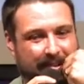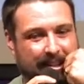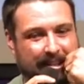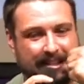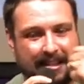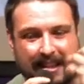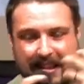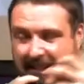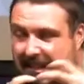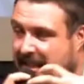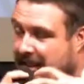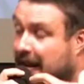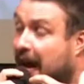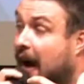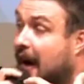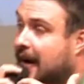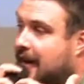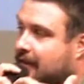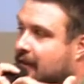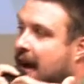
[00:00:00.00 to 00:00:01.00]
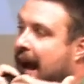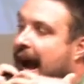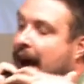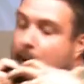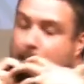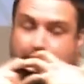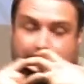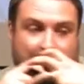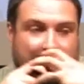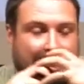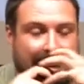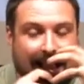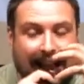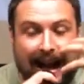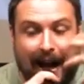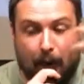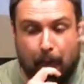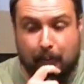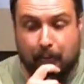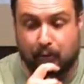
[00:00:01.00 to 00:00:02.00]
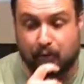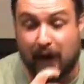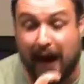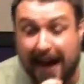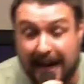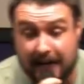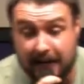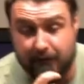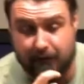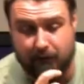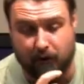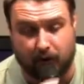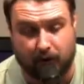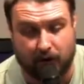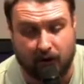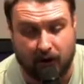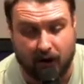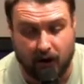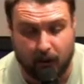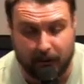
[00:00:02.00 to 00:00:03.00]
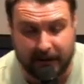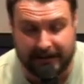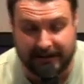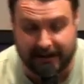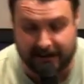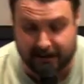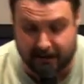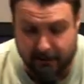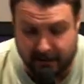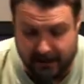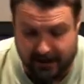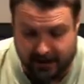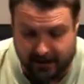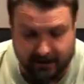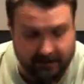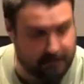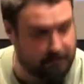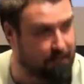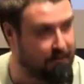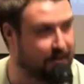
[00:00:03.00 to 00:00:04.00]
This thought of how prideful we tend to be.